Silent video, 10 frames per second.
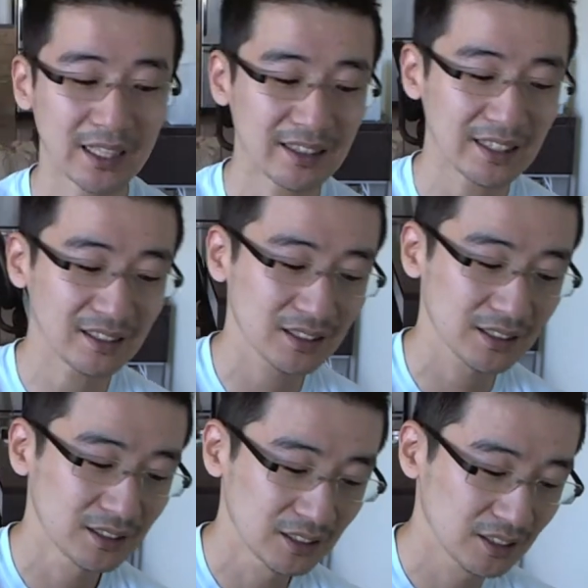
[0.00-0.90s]
I think,
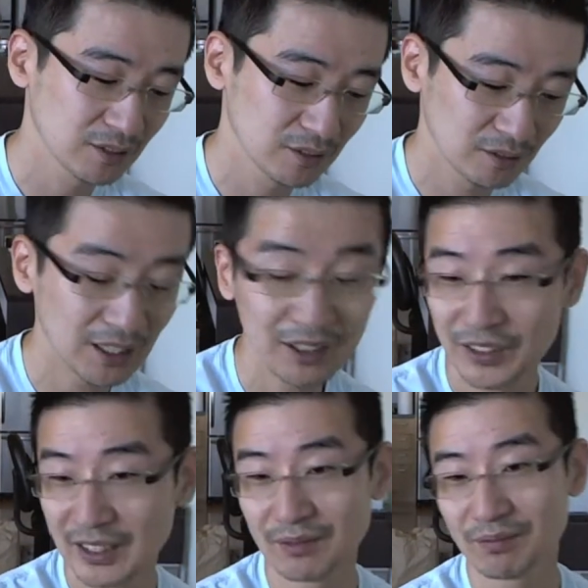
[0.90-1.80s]
well,
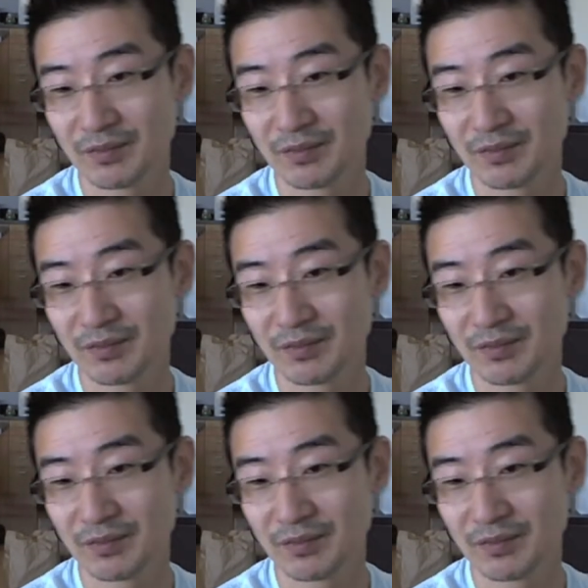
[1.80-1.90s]
they